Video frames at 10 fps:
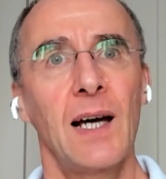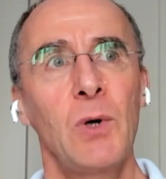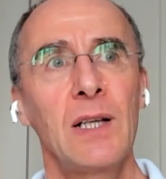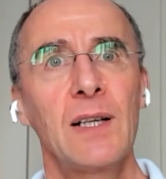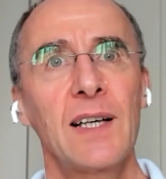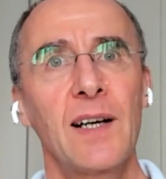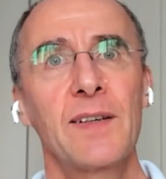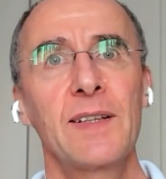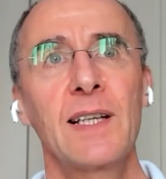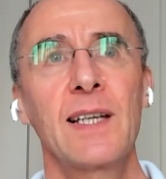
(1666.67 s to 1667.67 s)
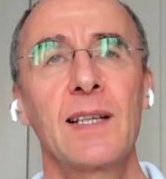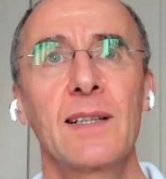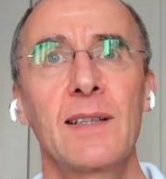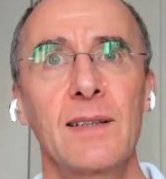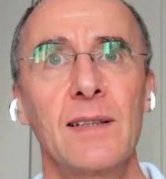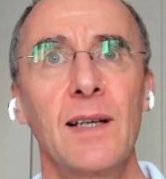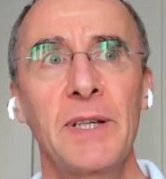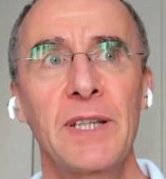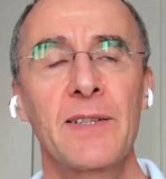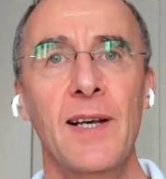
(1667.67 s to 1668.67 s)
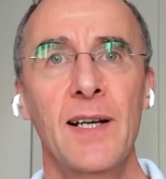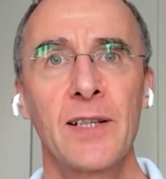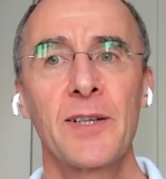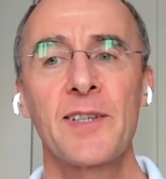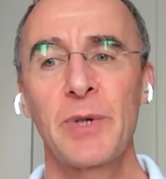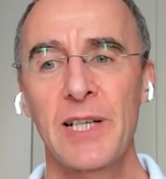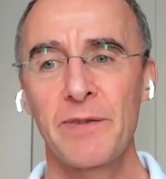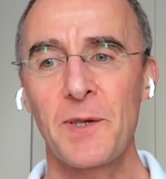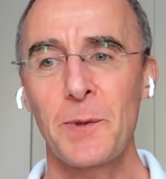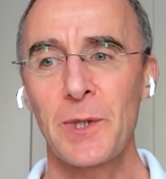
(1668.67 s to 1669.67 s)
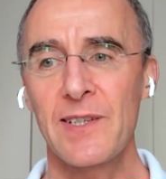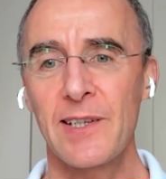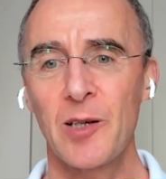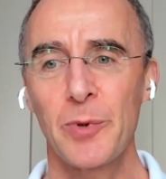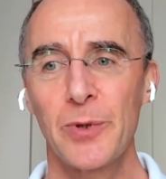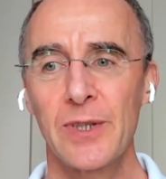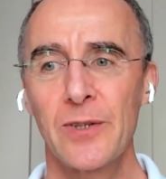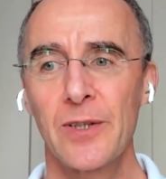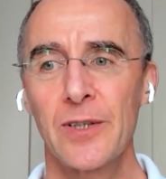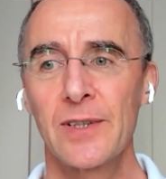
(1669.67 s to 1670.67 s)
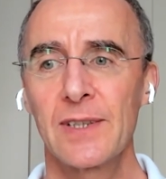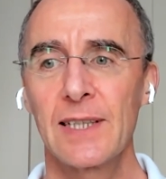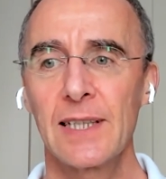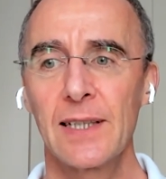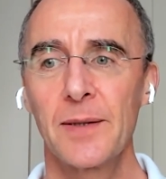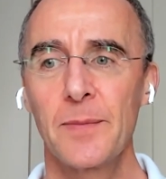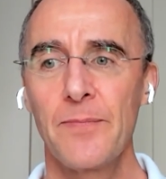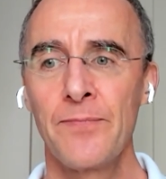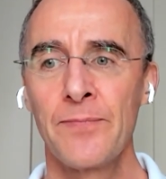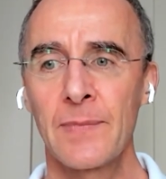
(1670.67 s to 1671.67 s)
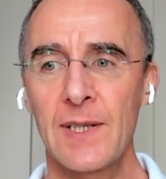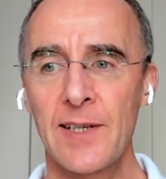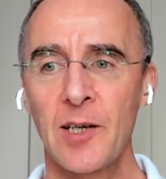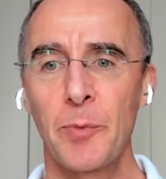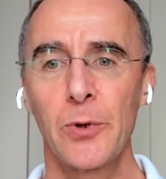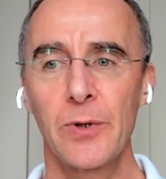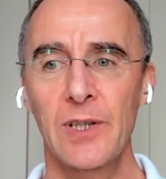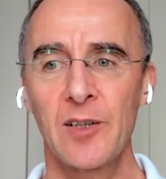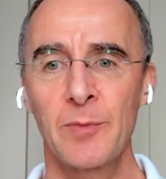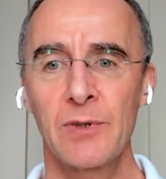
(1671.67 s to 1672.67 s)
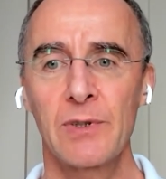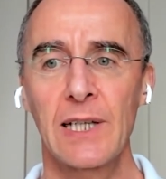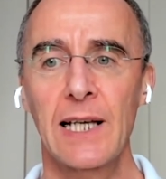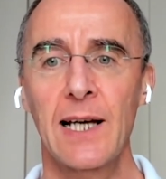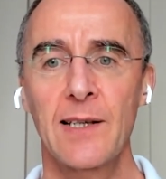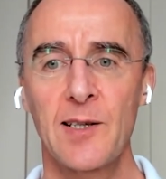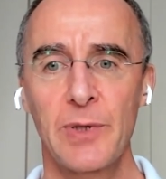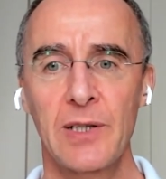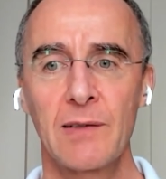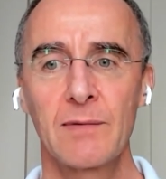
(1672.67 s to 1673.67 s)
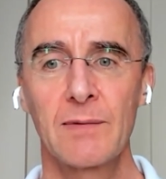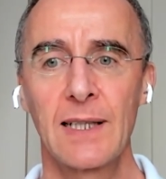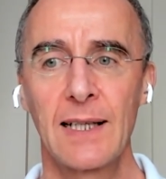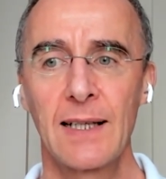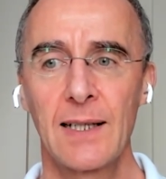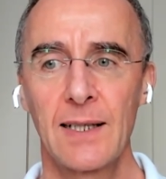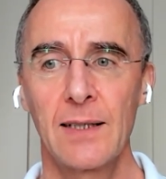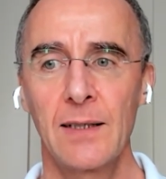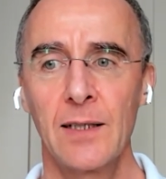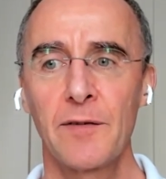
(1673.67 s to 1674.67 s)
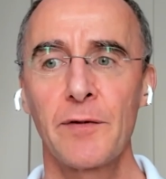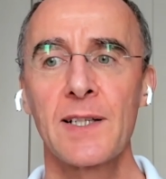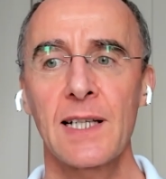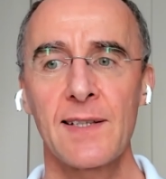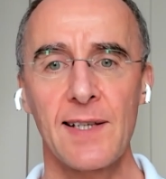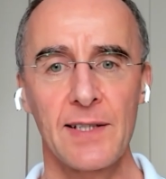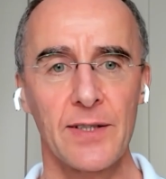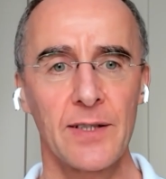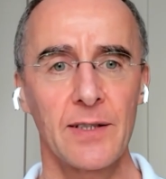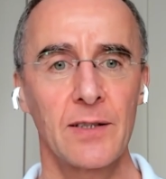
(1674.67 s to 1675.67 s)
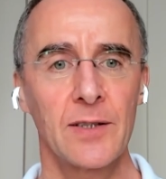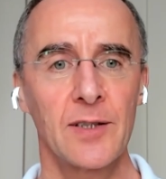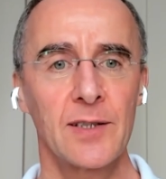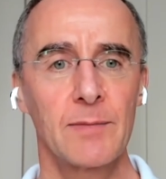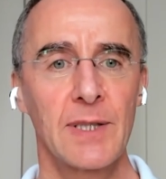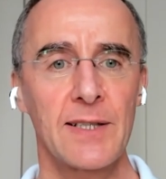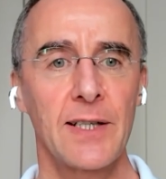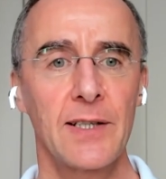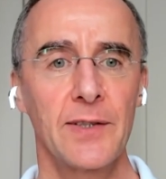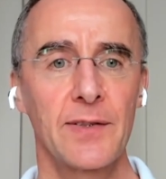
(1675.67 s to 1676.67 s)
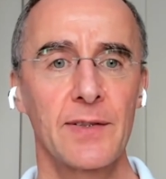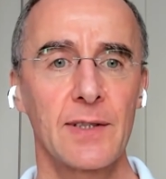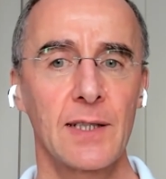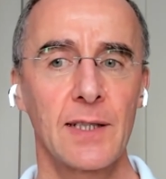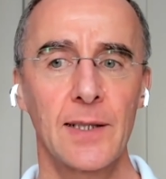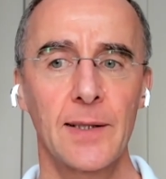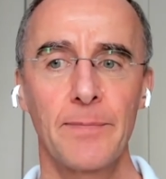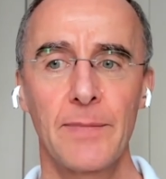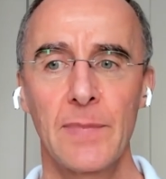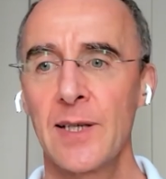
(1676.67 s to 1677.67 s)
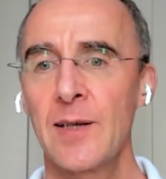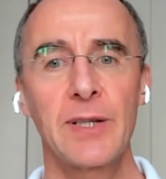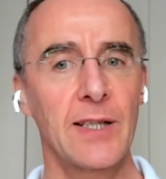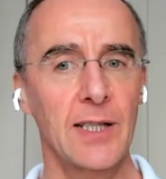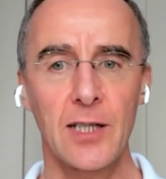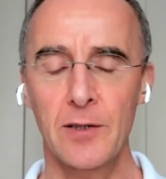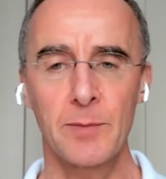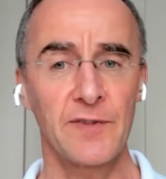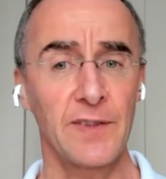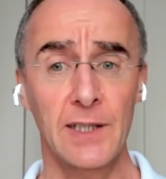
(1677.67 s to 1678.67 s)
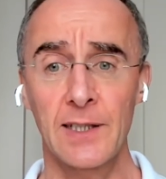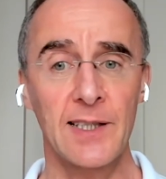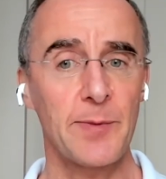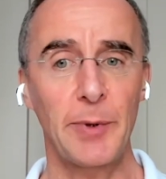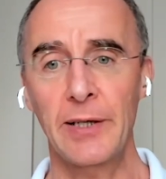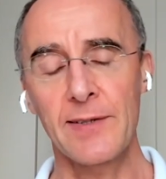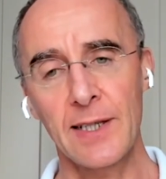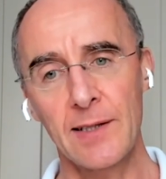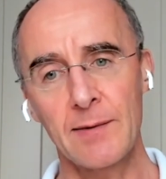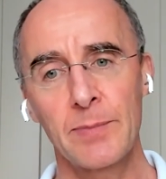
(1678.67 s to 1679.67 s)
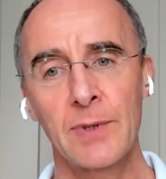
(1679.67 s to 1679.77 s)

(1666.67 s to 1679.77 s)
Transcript: Well, I think, I mean, I notice a big difference between Singapore and Hong Kong. Um, Singapore, the government really has been, you know, front and center on mental health. Um, maybe their COVID experience, they had,